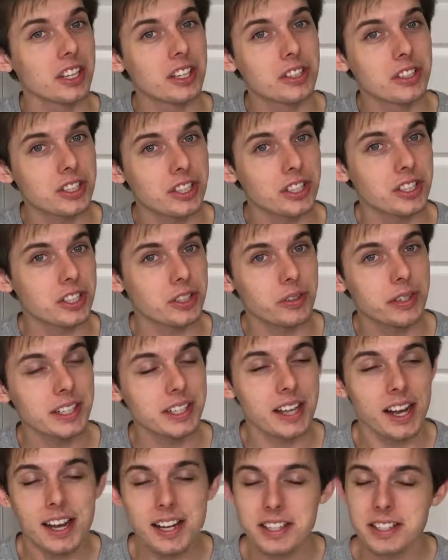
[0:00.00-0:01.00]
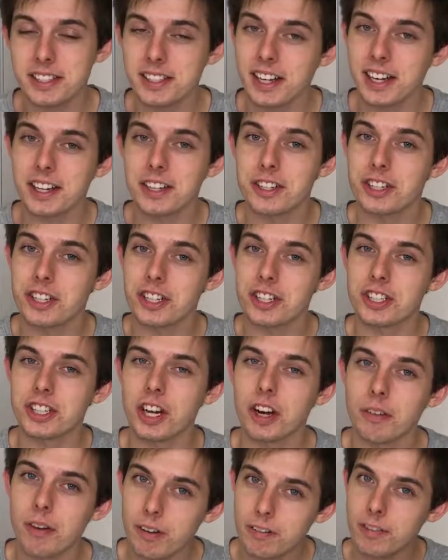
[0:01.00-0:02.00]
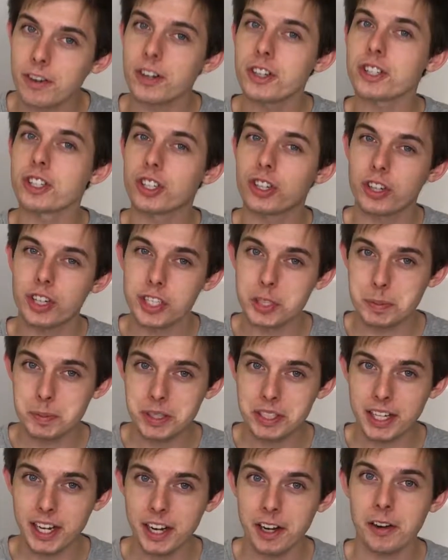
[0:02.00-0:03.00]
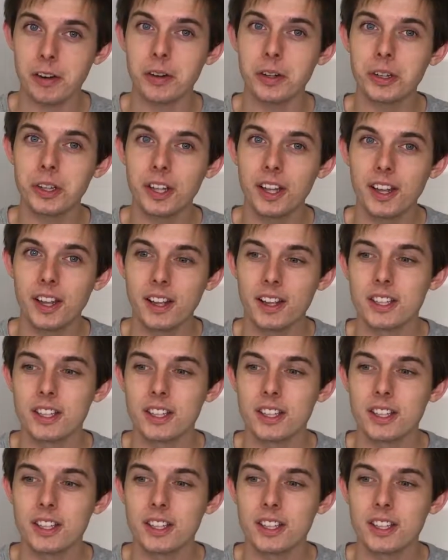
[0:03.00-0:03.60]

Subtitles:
you start to realize that it's just a reverse Christmas Carol.